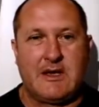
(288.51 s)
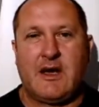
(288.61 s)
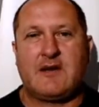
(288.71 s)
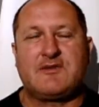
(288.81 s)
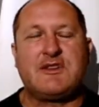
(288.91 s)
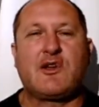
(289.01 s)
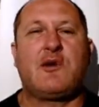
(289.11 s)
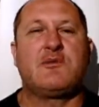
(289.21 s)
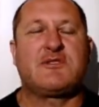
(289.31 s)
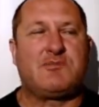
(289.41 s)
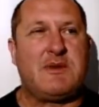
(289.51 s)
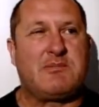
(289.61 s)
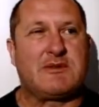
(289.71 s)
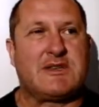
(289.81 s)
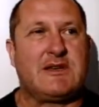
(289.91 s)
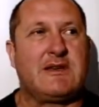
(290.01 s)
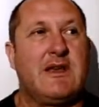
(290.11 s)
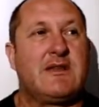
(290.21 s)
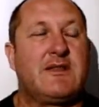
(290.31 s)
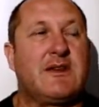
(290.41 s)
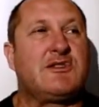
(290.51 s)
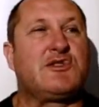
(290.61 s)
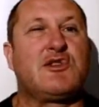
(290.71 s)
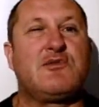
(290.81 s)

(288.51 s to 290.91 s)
I've seen comments of people saying that he should